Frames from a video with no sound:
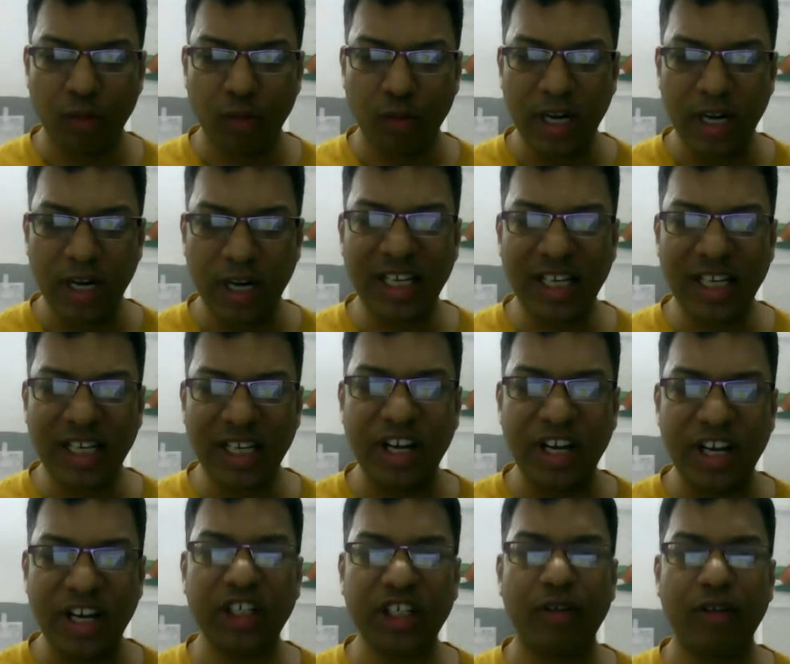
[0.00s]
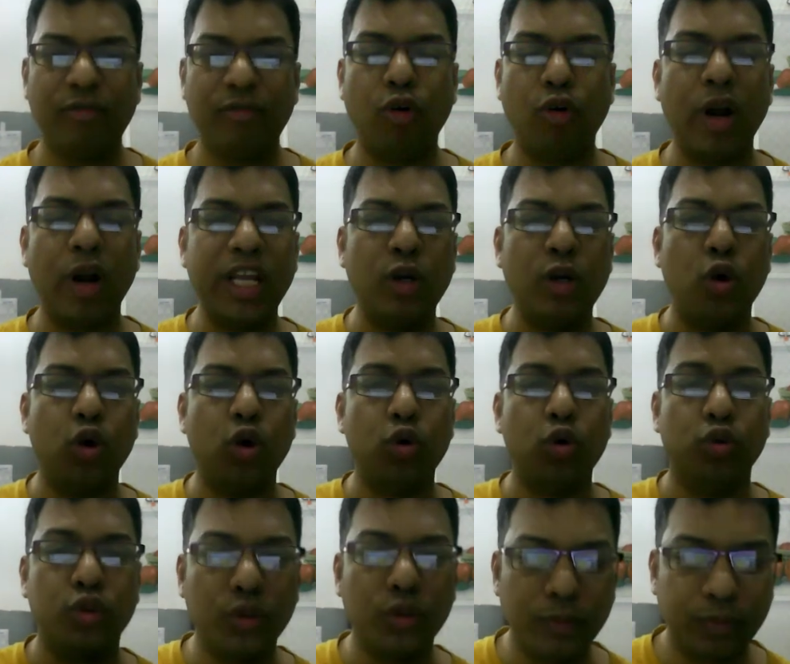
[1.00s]
what is the definition of quality code
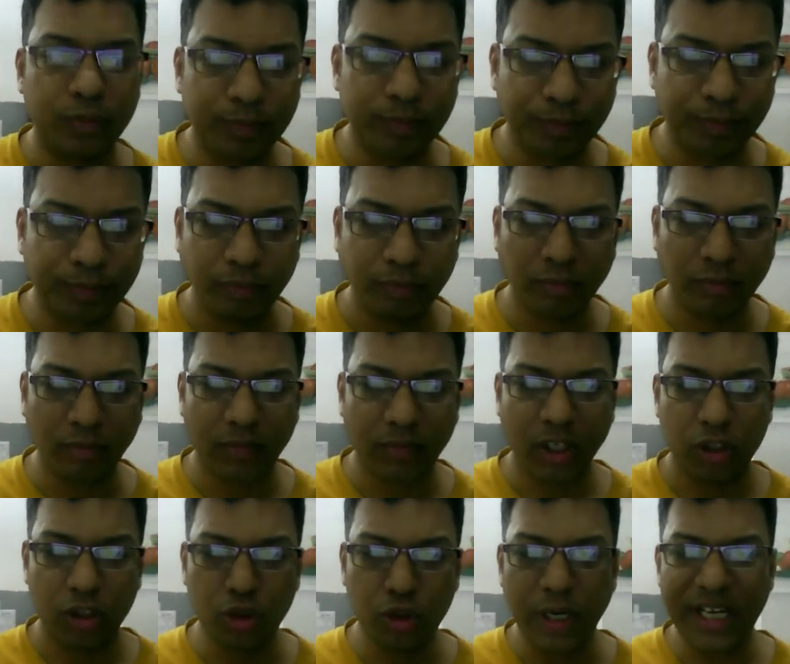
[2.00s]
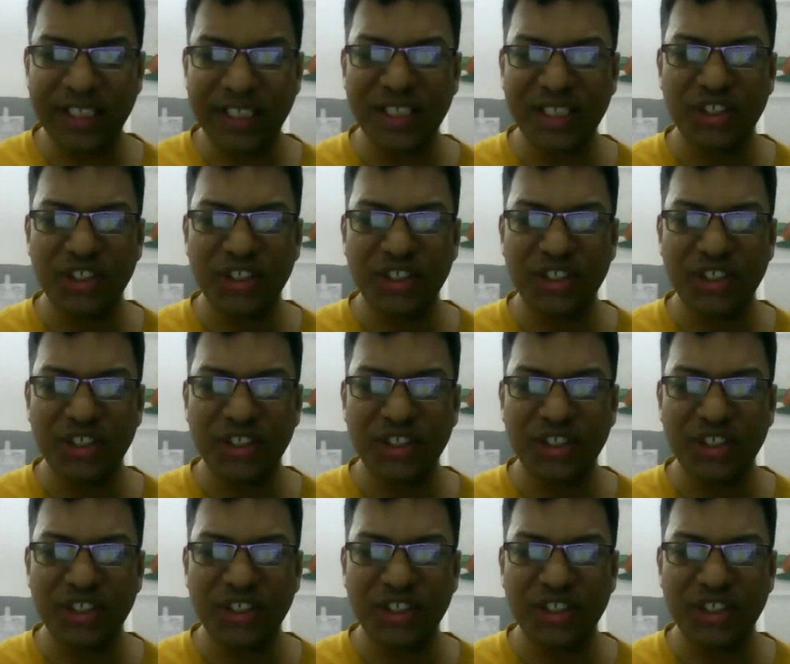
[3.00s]
tools. So it is a